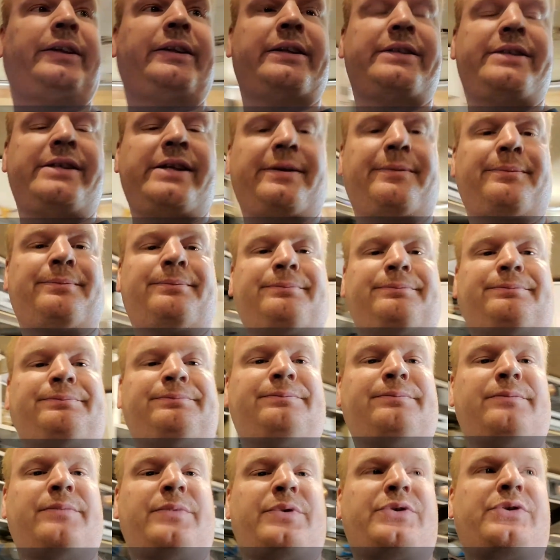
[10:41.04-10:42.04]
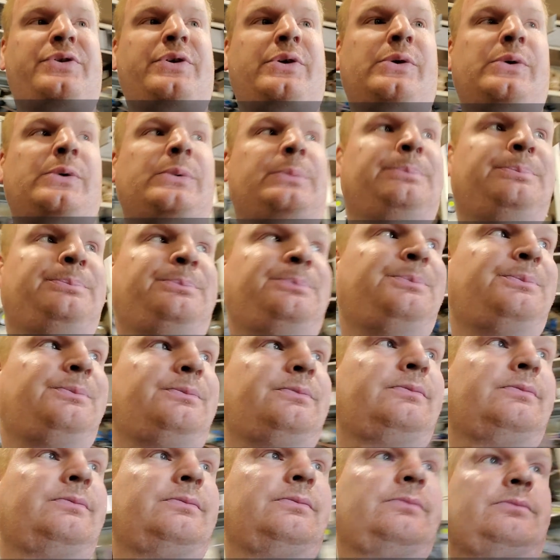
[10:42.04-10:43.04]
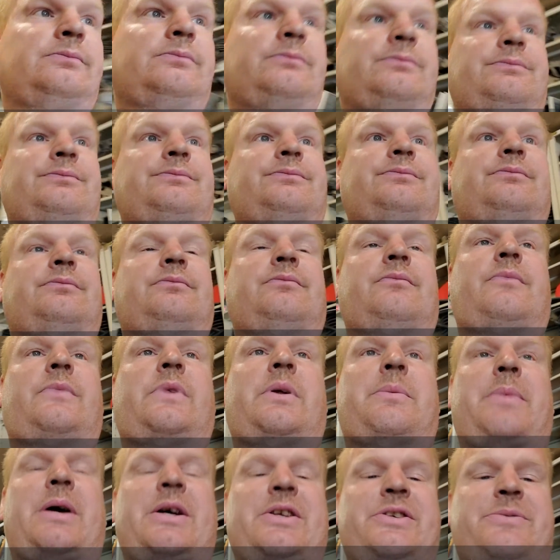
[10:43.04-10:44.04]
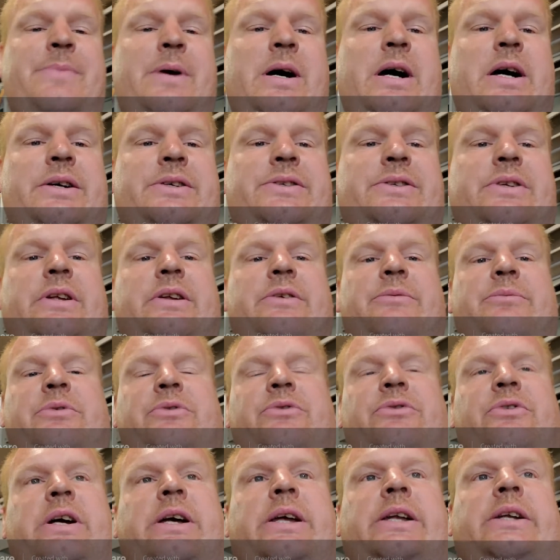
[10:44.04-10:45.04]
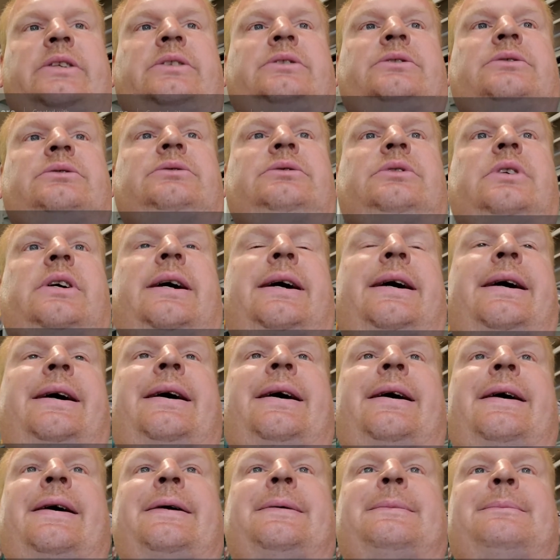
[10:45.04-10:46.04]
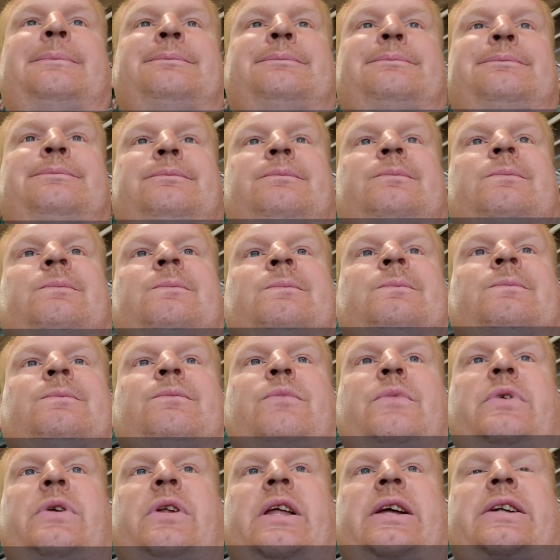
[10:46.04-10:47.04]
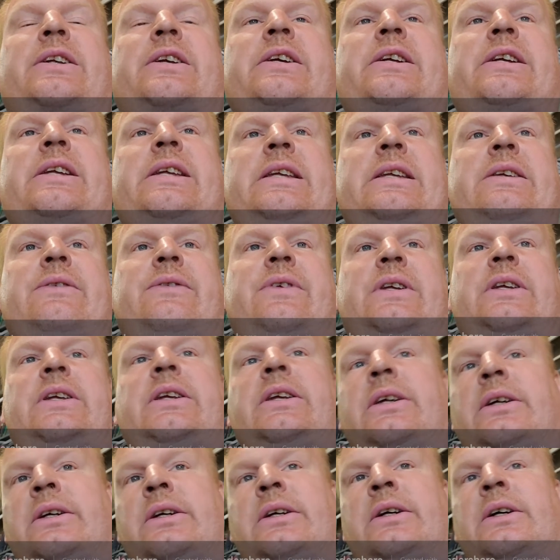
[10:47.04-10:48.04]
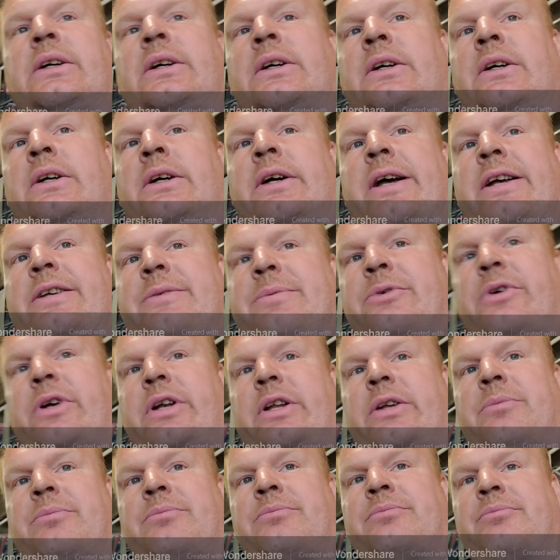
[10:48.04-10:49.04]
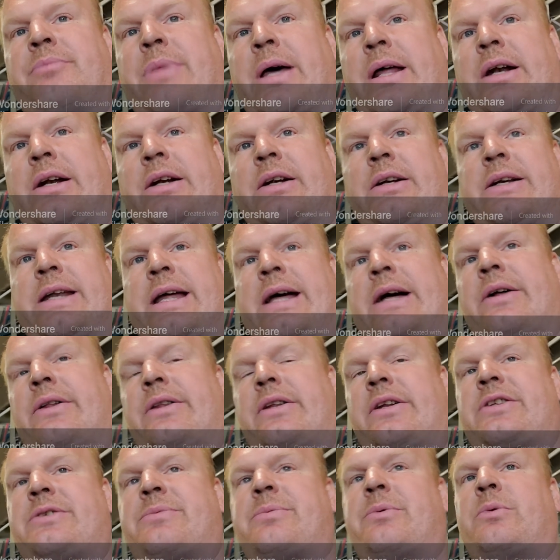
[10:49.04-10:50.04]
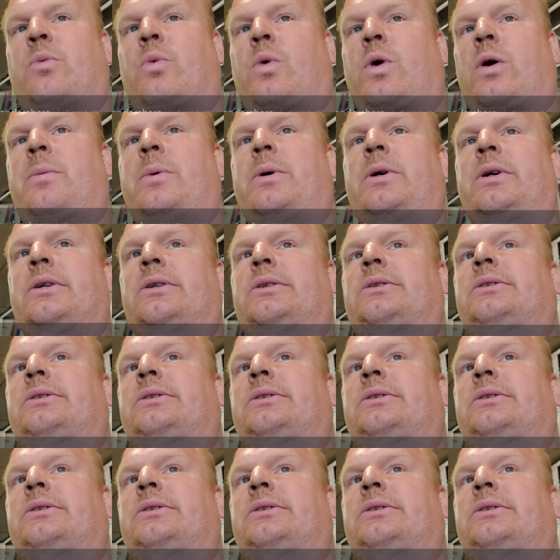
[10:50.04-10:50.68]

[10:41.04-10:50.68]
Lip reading: that's it. So the buzz box that I've been riding, the electric EV, has been running better now that it's been warmer.